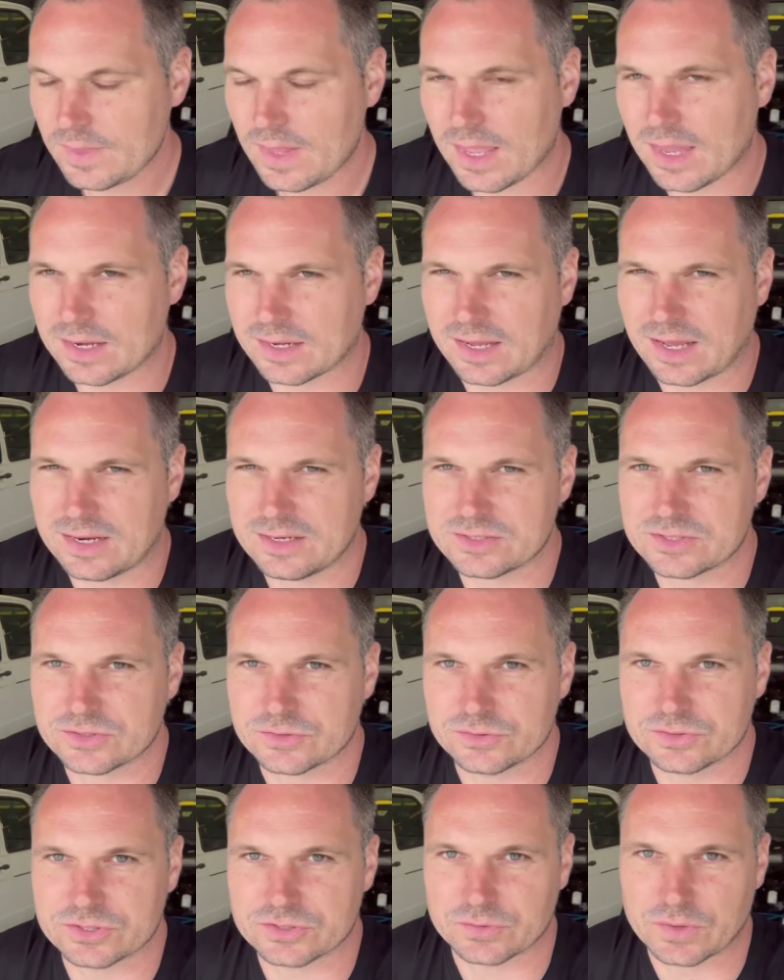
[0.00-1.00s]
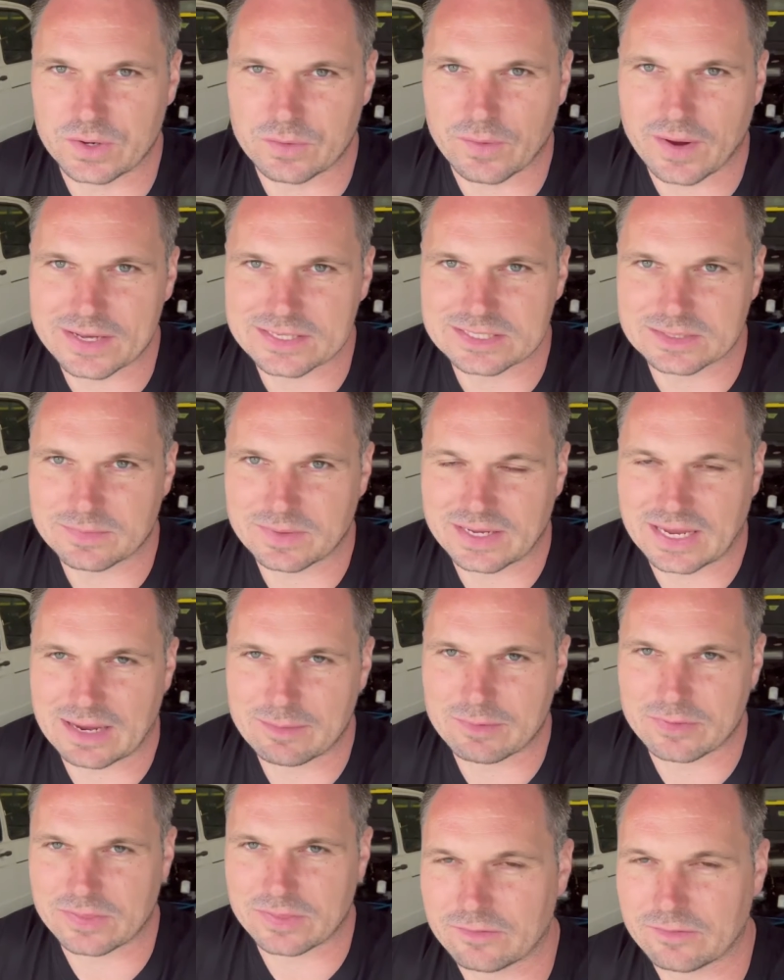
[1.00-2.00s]
And kind of street racing
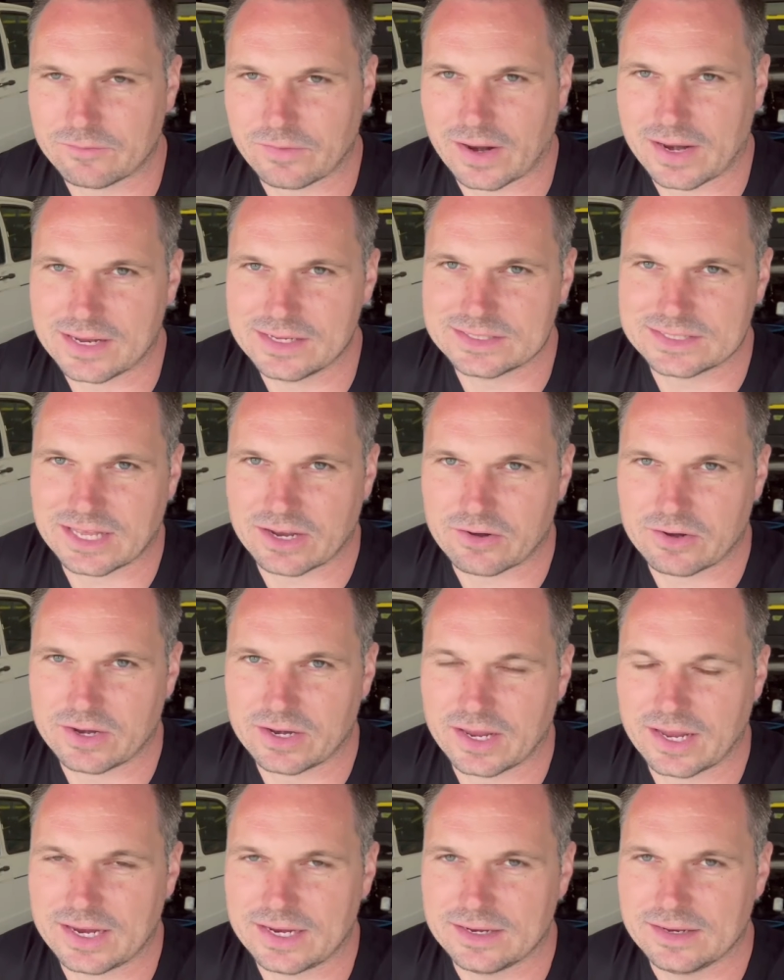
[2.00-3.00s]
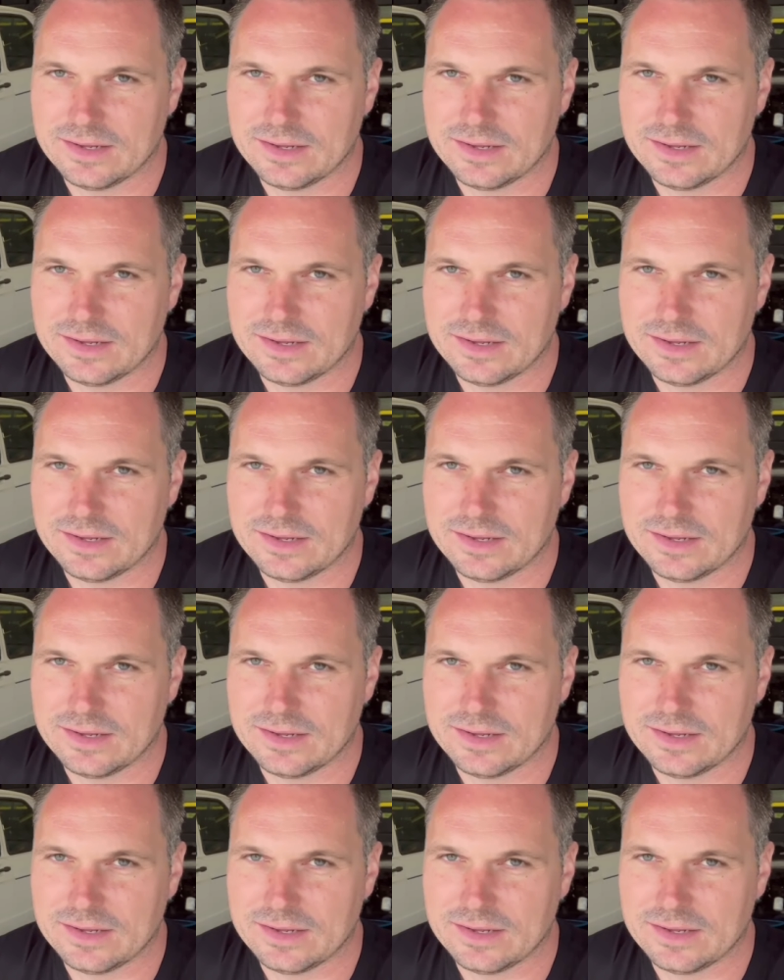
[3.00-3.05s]
became a Friday and Saturday night.